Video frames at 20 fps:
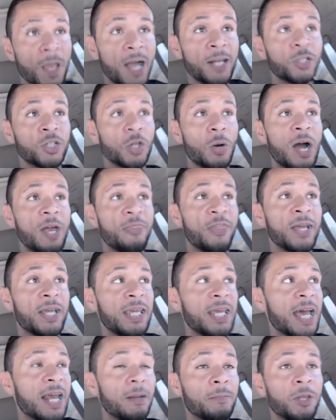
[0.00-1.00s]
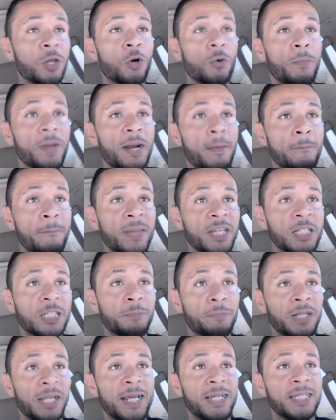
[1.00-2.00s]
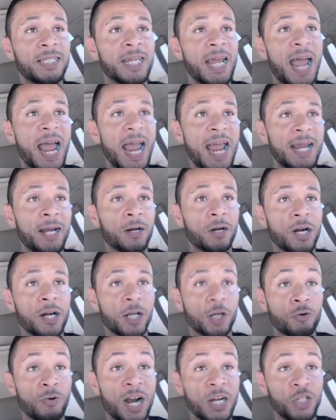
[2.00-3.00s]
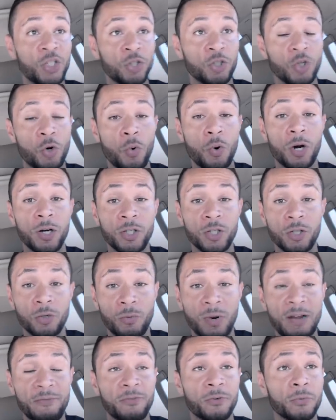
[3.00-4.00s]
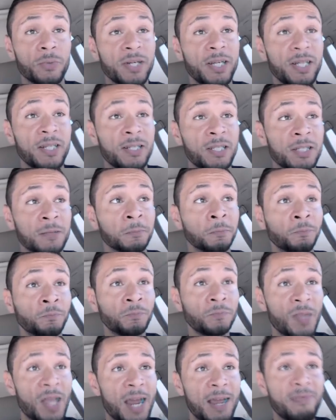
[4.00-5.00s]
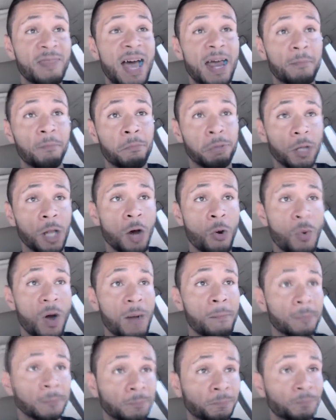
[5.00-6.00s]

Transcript: And so I think he had a little bit of misplaced anger and aggression towards the referees in that blowup.